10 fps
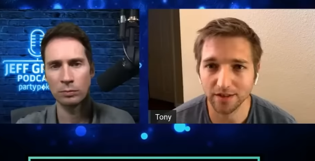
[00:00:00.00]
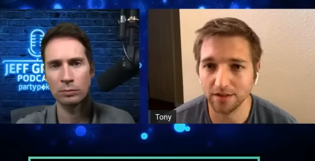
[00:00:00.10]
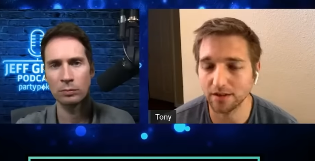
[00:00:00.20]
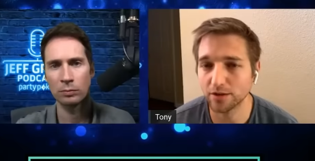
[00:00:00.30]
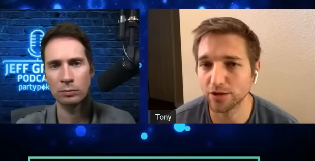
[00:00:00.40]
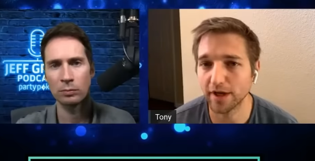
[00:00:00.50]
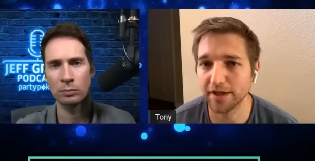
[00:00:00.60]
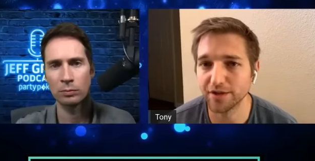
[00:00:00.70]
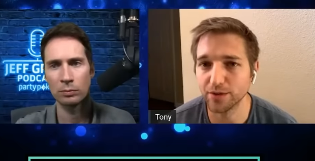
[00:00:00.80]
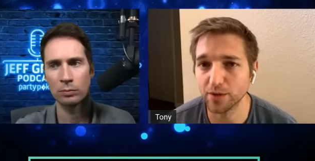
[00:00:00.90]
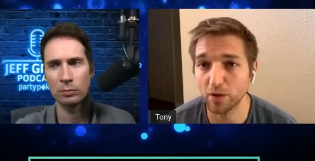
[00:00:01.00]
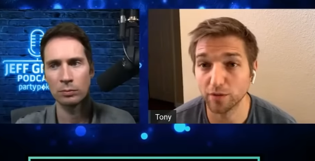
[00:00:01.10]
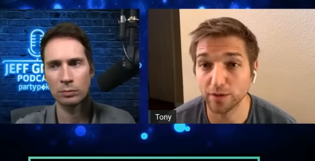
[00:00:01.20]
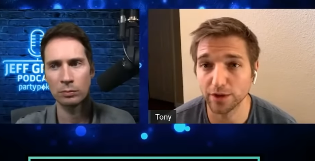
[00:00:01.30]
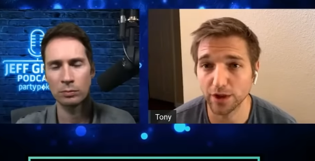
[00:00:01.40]
Speaker 1: you know, trying to
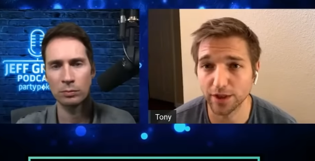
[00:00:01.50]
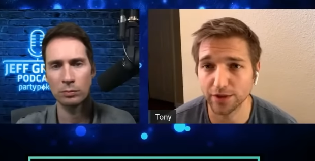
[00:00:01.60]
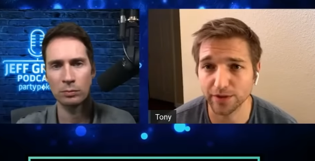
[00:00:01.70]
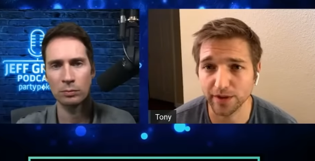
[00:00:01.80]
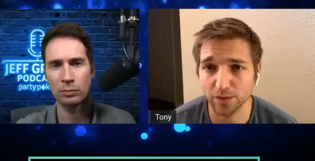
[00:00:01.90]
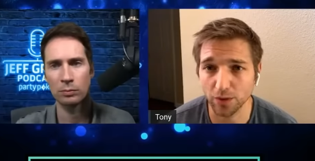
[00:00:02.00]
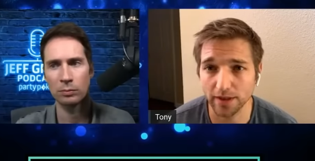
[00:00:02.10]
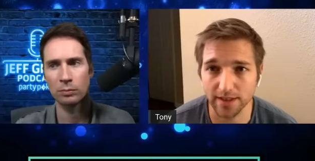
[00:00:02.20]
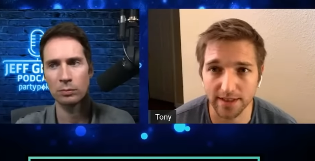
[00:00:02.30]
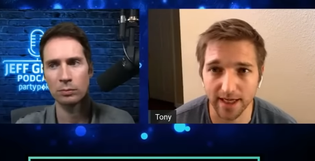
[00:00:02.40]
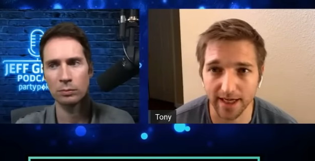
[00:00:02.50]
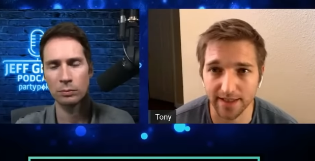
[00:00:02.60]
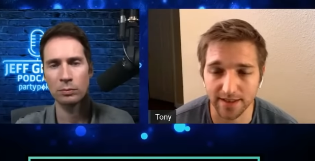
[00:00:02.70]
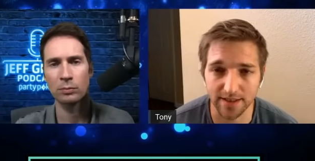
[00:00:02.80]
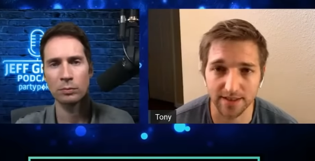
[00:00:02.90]
over adjust or exploit these
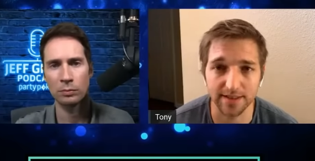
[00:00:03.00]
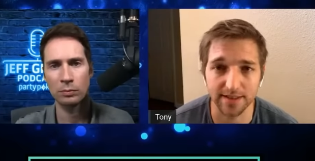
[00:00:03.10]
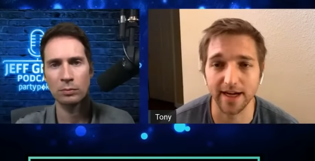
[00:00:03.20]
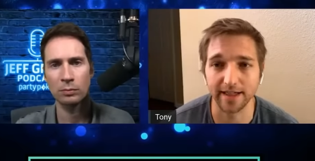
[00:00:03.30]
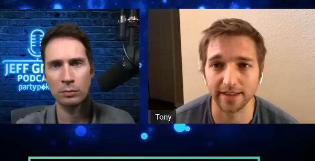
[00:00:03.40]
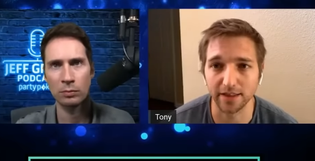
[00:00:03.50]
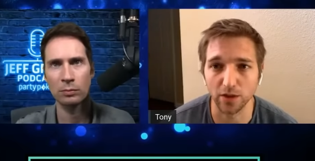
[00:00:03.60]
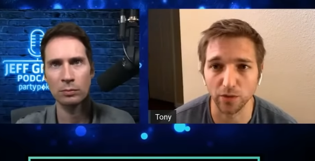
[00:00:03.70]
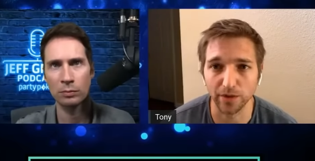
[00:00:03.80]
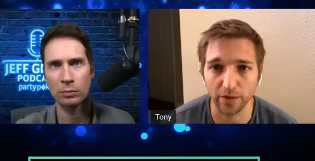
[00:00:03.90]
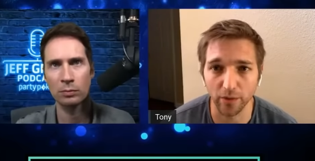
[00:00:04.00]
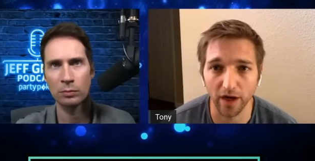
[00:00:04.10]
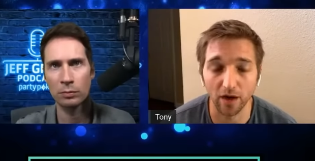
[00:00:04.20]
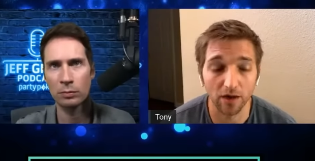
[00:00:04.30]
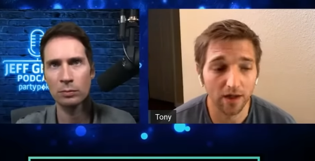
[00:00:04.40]
guys is, is not going to go really
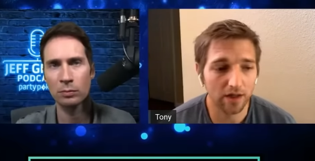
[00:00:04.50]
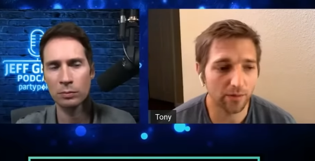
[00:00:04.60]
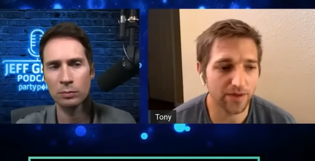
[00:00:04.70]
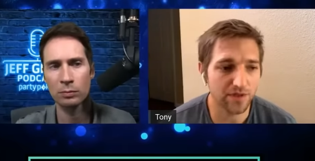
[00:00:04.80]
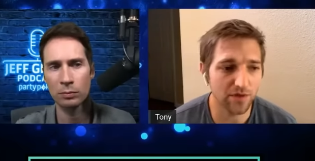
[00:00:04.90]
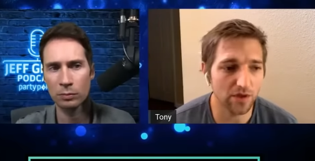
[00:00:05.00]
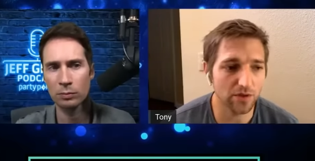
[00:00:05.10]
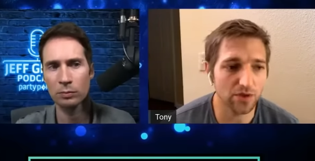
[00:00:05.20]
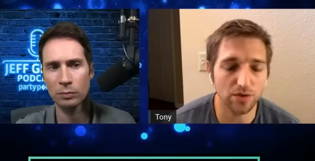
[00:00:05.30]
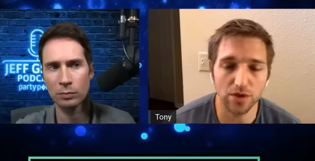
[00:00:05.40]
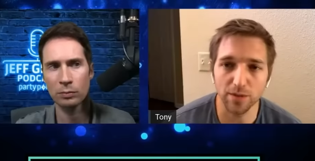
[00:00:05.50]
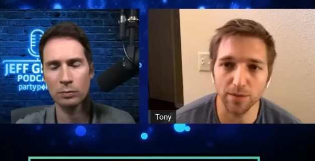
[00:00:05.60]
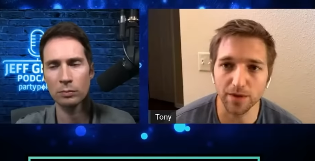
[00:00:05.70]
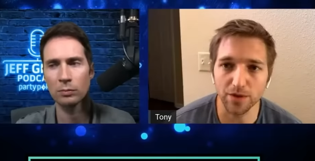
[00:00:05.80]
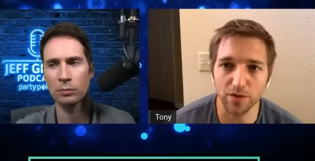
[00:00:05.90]
well. Whereas if you go
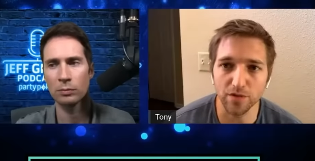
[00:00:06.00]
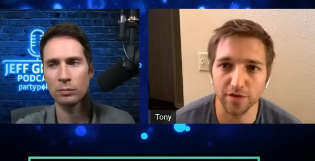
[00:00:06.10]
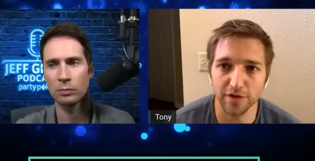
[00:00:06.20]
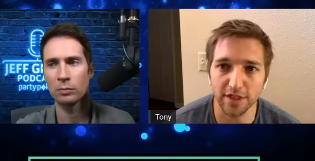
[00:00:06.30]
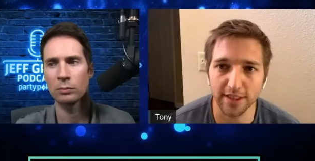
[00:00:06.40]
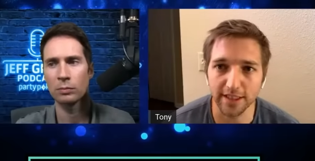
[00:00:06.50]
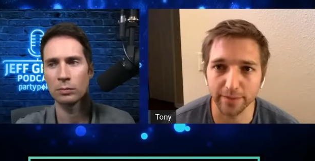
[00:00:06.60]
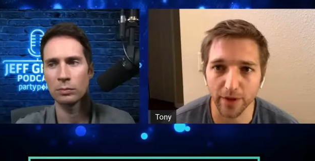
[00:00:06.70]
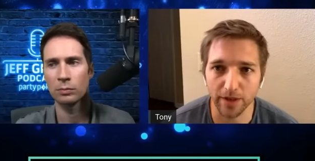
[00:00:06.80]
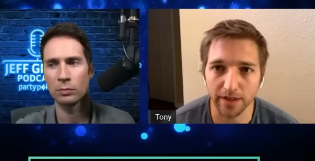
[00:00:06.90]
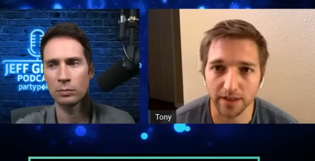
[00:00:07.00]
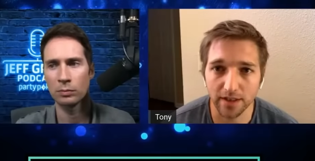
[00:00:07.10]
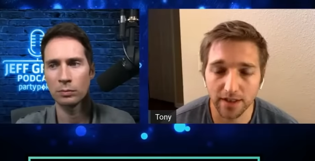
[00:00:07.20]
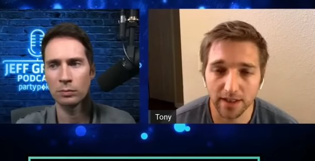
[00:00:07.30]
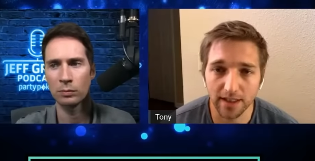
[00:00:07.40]
deep in the two fifteen on party,
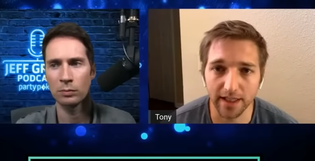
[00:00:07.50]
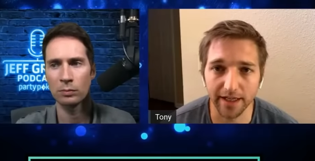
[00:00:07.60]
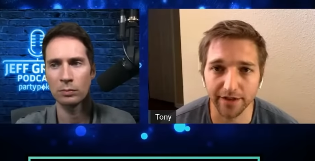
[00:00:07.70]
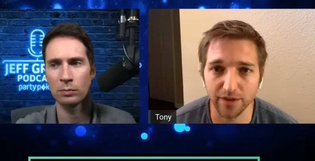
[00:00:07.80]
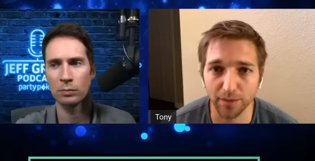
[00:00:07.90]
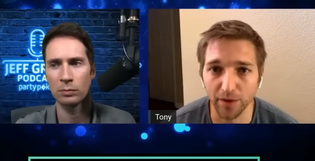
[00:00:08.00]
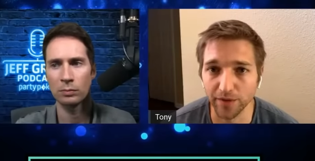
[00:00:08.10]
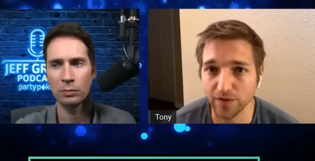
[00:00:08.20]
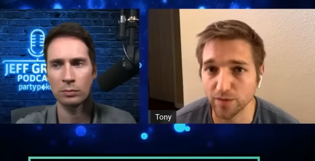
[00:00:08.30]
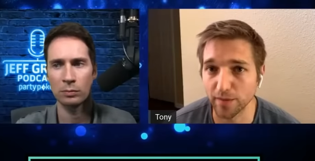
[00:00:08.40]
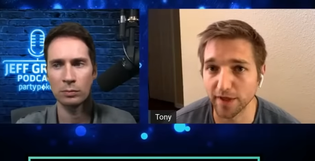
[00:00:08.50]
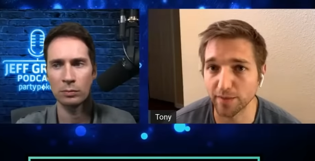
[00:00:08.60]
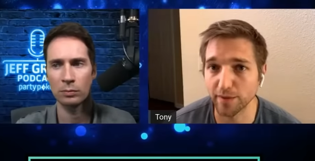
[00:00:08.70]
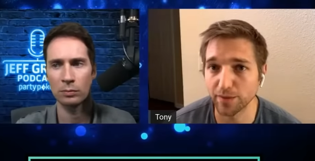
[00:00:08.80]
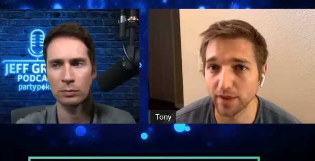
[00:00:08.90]
a lot of your opponents
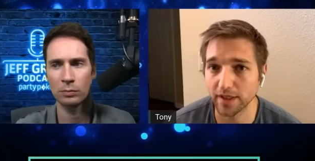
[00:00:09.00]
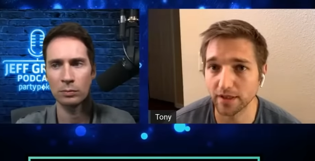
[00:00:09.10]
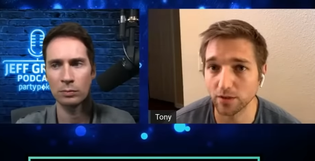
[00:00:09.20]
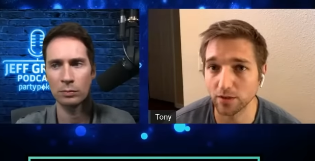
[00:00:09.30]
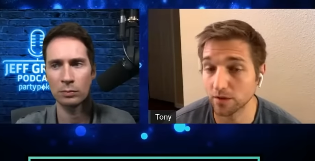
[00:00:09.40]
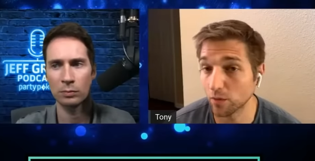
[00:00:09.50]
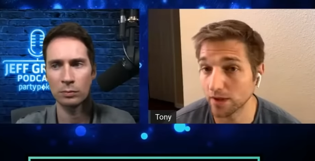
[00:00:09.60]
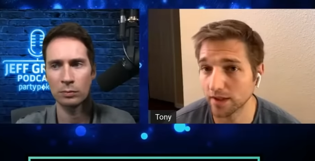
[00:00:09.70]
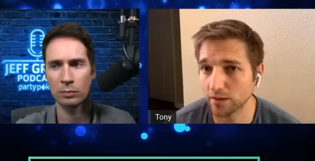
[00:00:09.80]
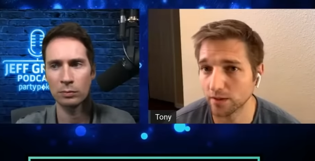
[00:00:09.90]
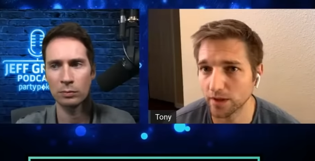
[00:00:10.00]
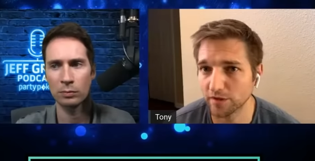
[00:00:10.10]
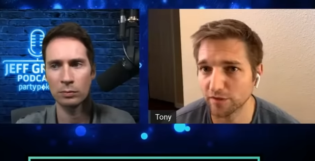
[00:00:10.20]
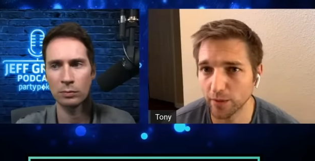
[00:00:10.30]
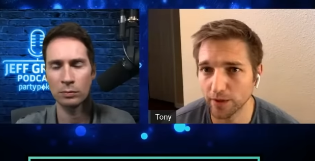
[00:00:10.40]
might be playing only one day a week
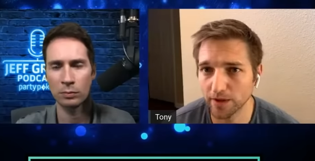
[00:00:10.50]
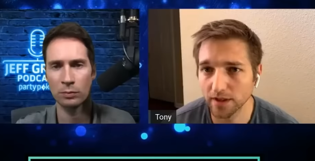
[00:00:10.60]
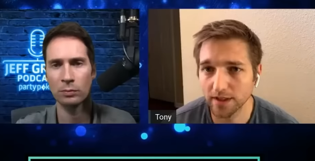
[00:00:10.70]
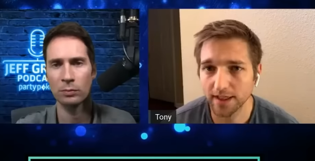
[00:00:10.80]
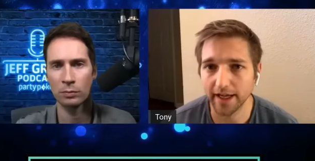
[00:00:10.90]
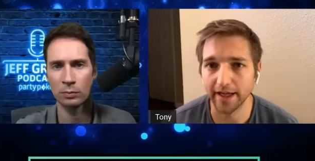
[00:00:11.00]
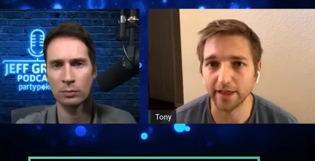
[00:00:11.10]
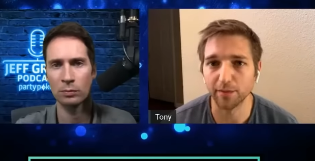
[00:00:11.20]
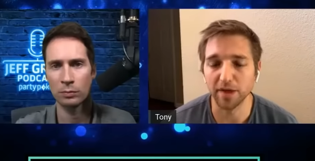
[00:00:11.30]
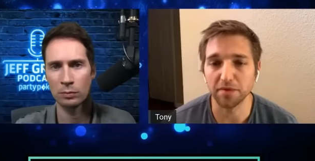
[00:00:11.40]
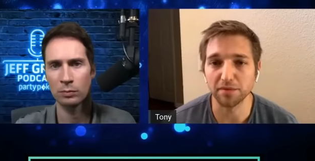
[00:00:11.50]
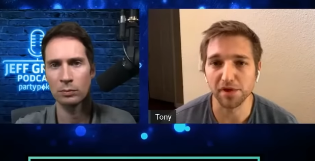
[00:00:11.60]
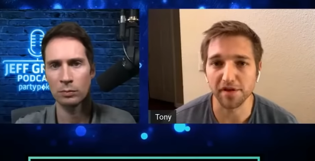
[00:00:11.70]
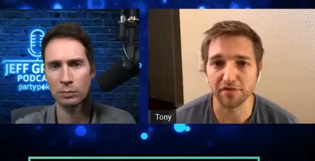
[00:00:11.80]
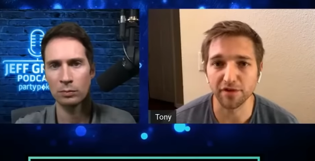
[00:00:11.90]
of poker and might be
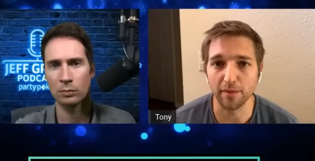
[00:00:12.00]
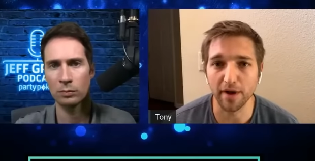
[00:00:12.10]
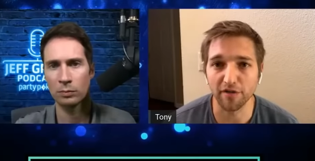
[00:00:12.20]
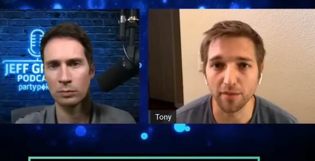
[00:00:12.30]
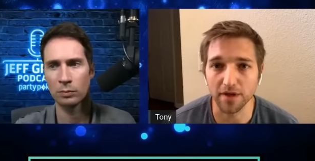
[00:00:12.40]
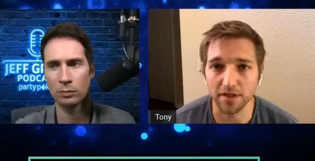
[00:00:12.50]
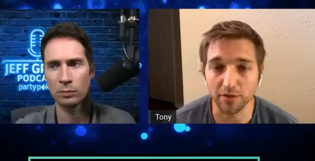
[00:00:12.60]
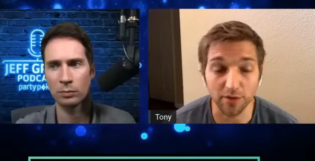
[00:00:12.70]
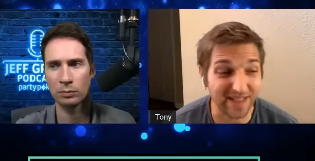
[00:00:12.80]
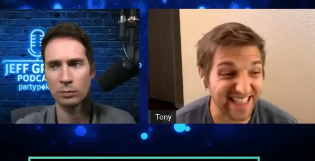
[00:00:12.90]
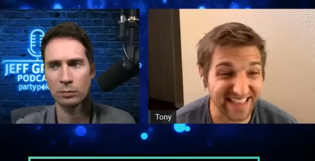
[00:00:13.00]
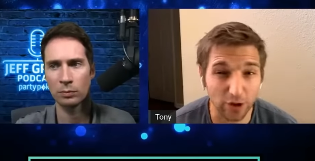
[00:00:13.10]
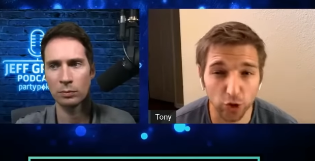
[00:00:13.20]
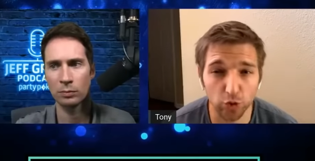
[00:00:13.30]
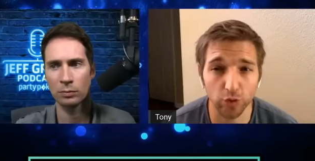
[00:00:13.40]
playing for an amount of money that would be
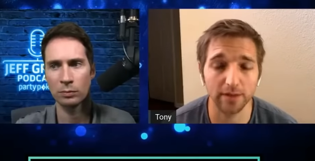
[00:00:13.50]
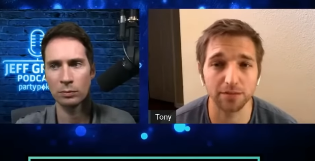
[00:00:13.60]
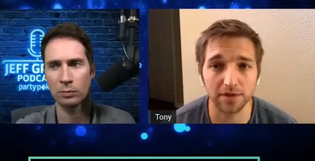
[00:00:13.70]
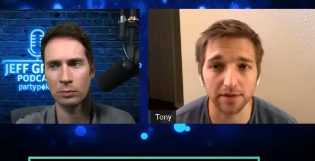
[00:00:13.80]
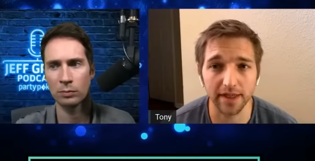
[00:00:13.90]
incredibly